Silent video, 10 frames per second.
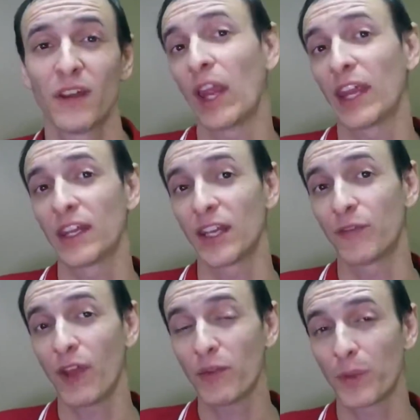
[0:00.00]
And
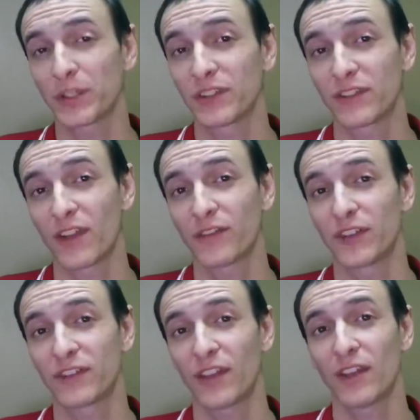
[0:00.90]
if you have a bunch of stuff
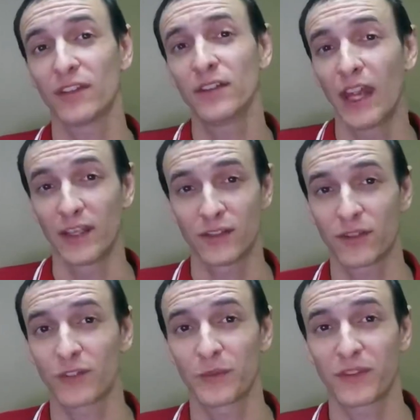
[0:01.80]
to sell and it's
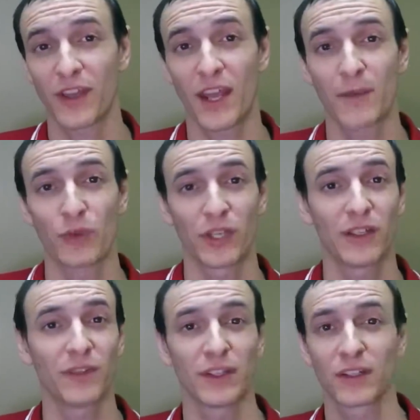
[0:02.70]
Christmas time or
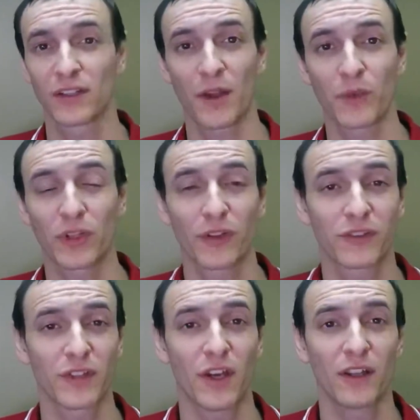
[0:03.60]
even coming
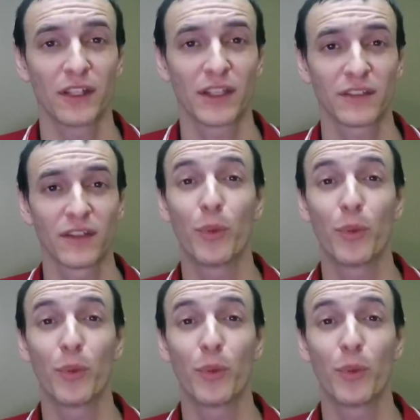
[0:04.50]
close to the holidays,